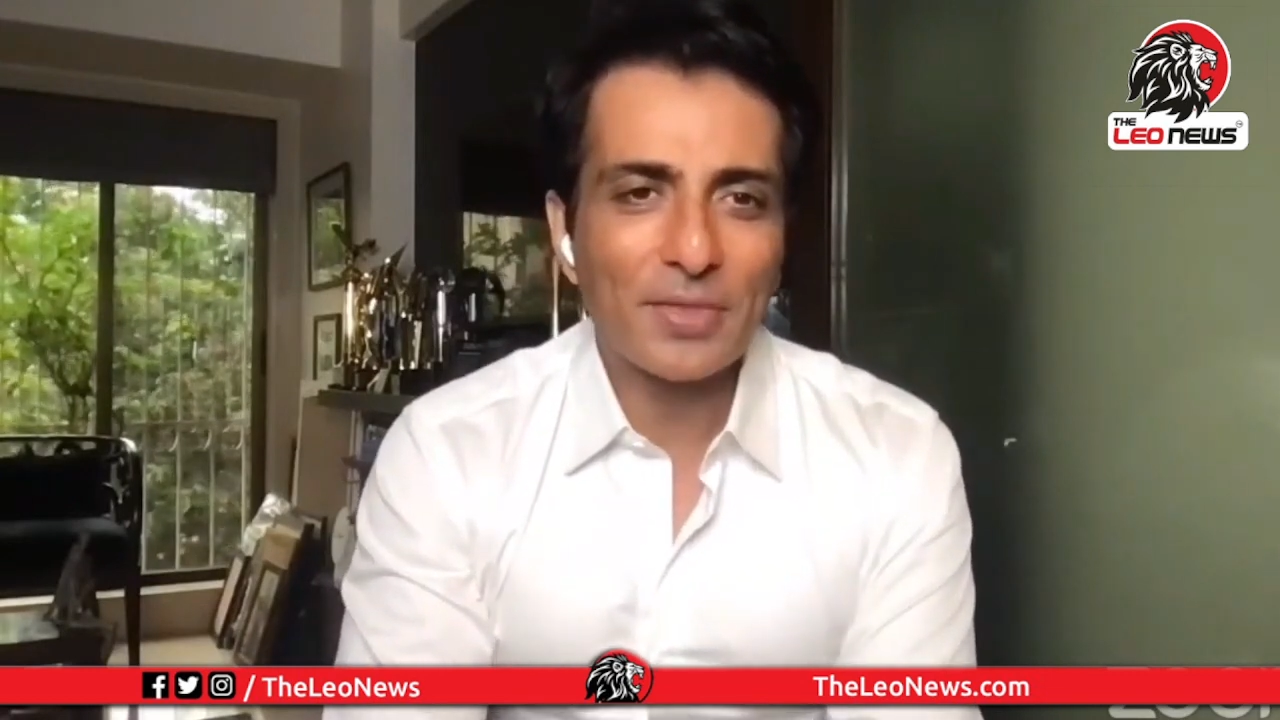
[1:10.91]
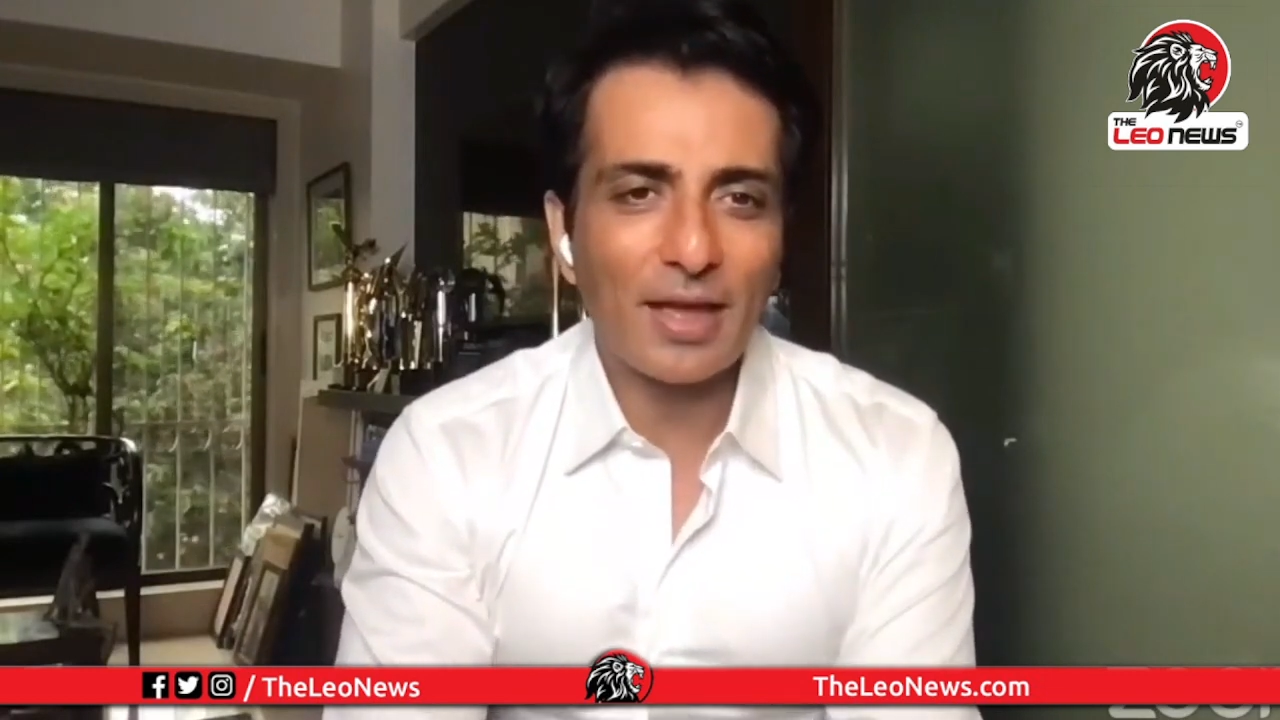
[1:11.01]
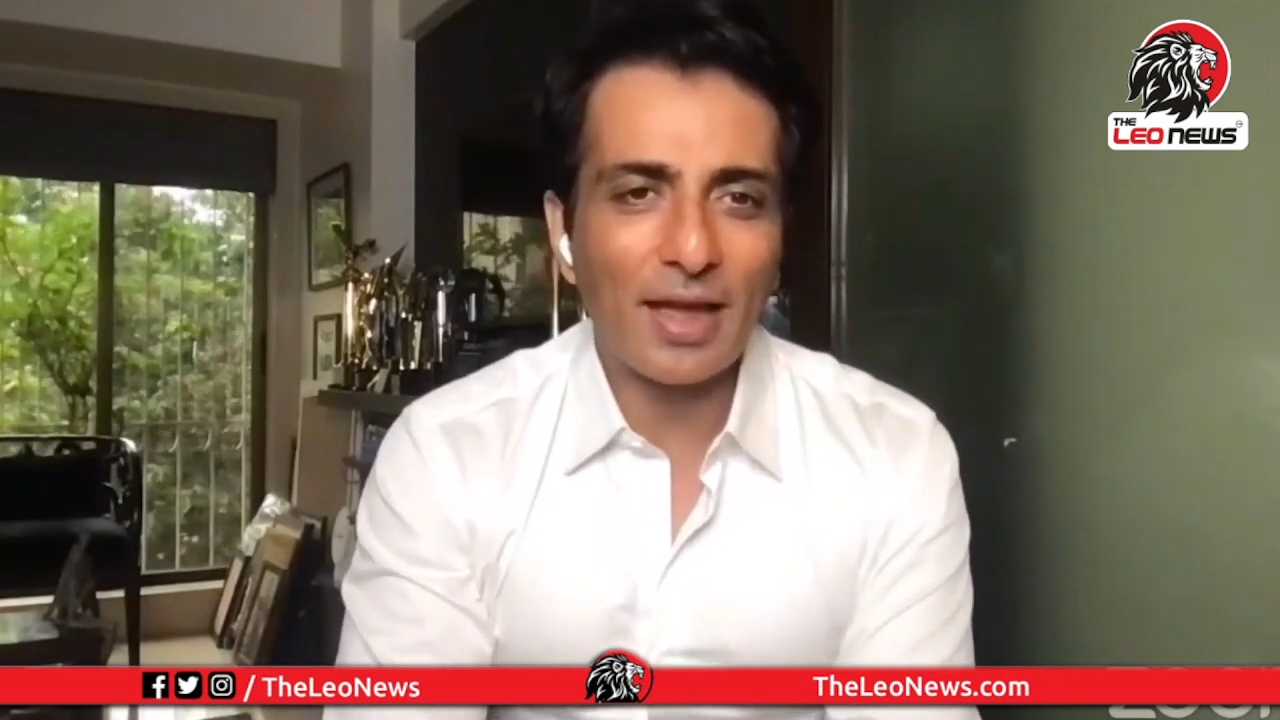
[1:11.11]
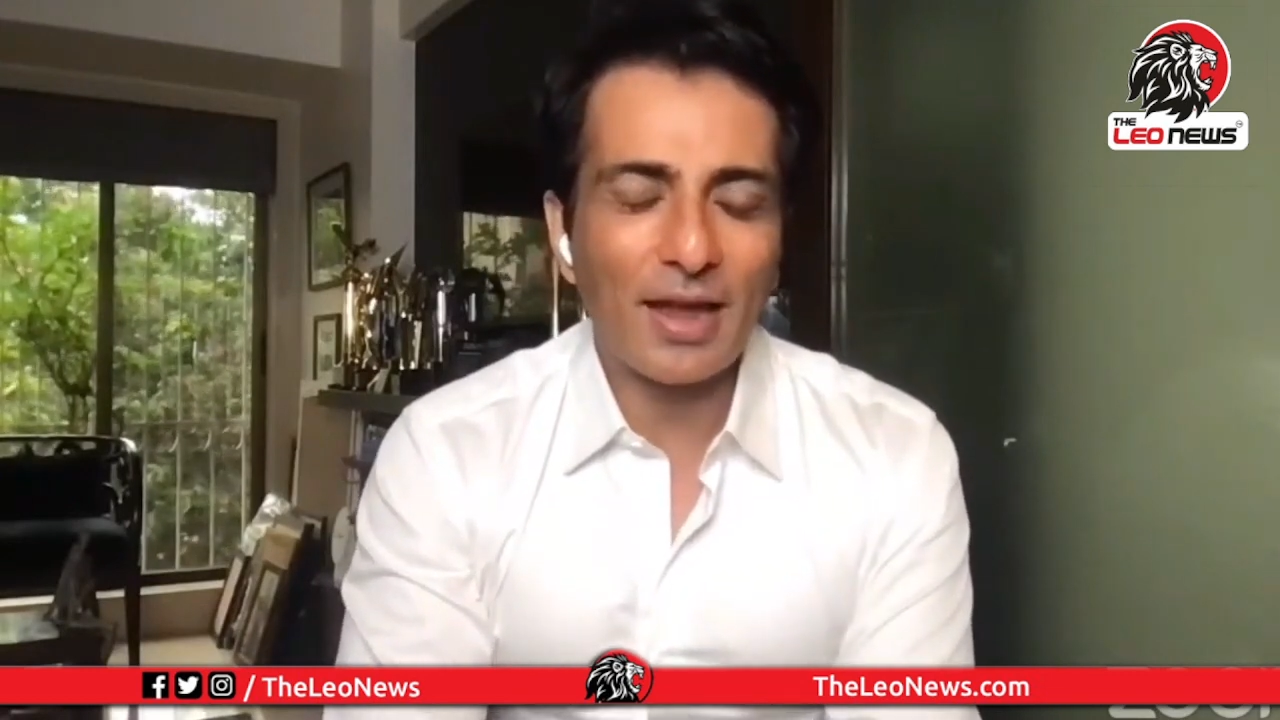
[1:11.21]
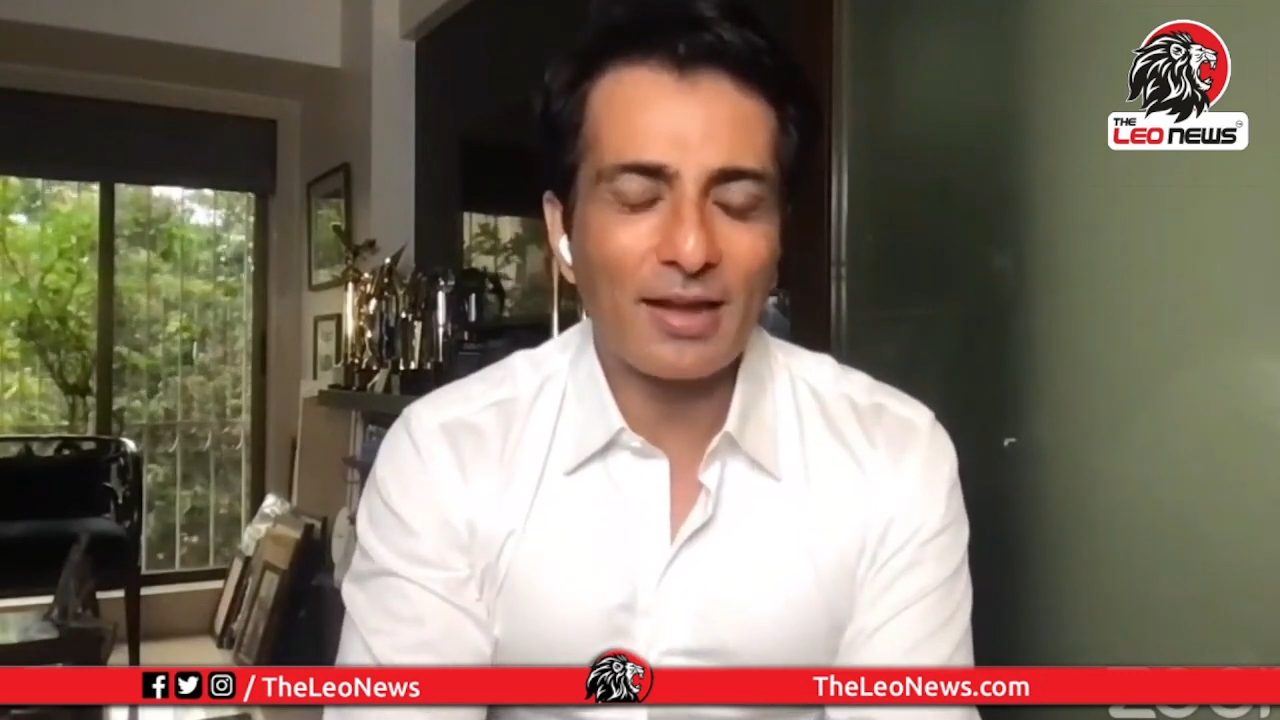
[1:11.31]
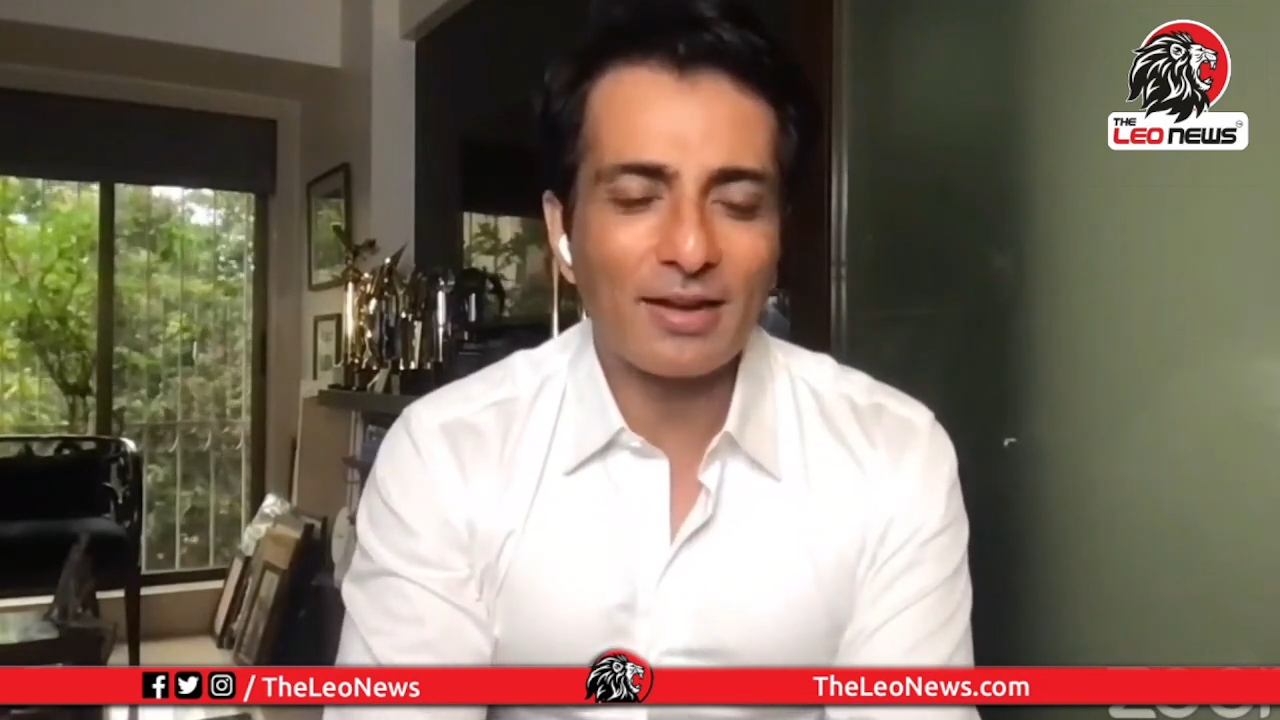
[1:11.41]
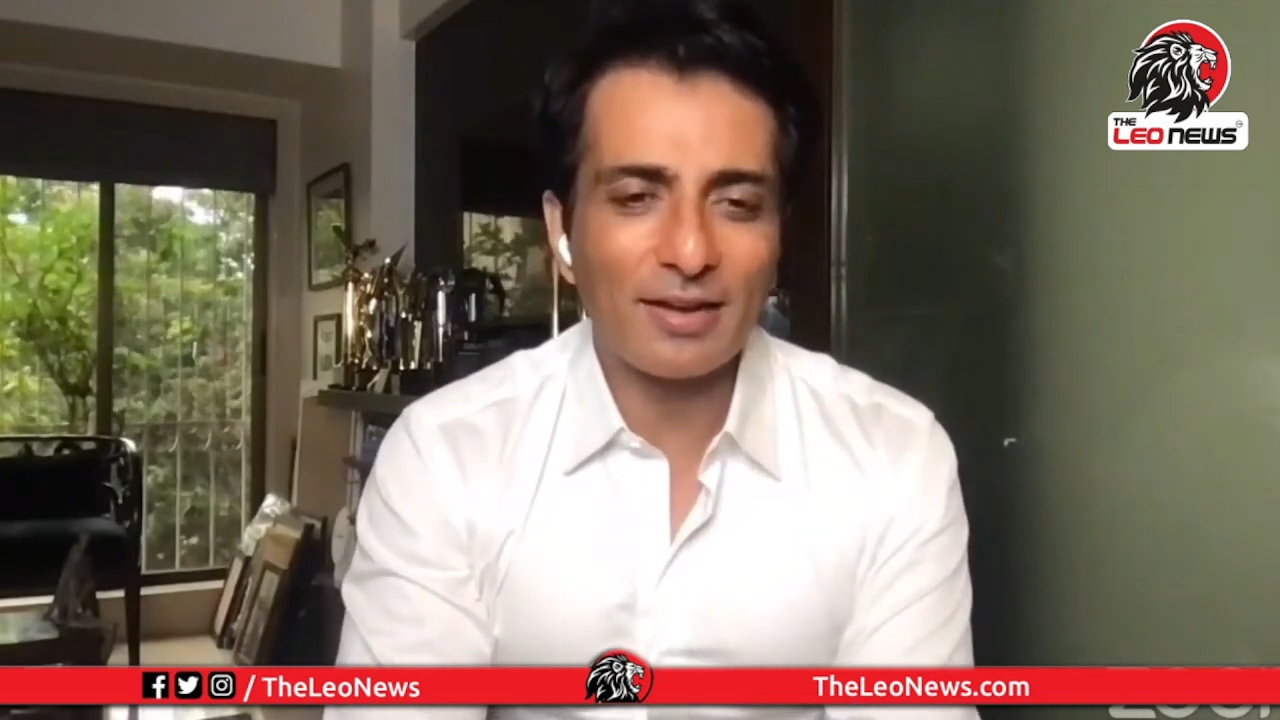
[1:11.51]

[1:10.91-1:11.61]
And,